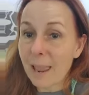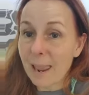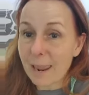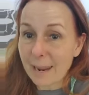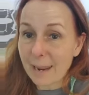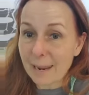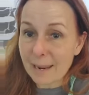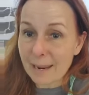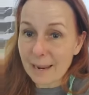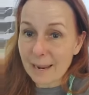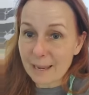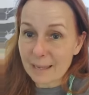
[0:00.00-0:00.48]

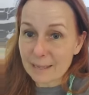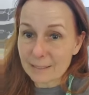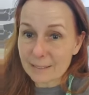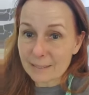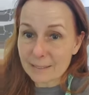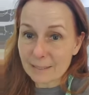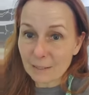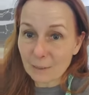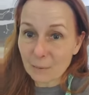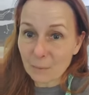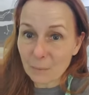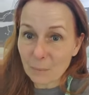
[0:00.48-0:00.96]

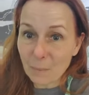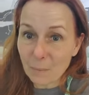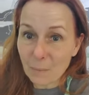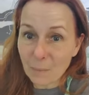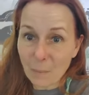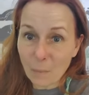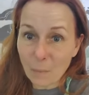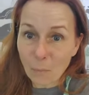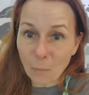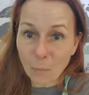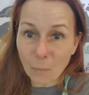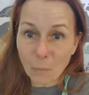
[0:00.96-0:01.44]
and
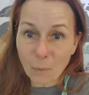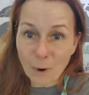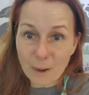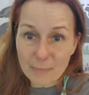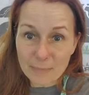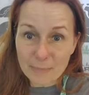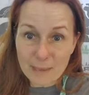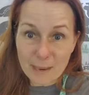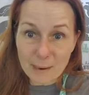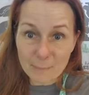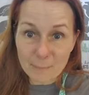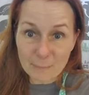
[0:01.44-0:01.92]

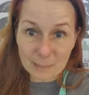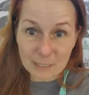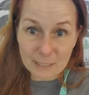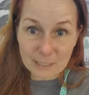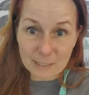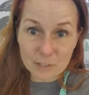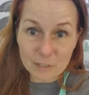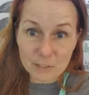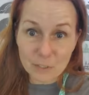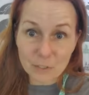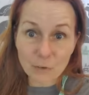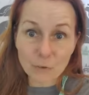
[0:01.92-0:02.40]
what that
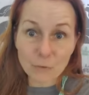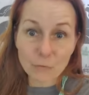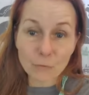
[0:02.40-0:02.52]
means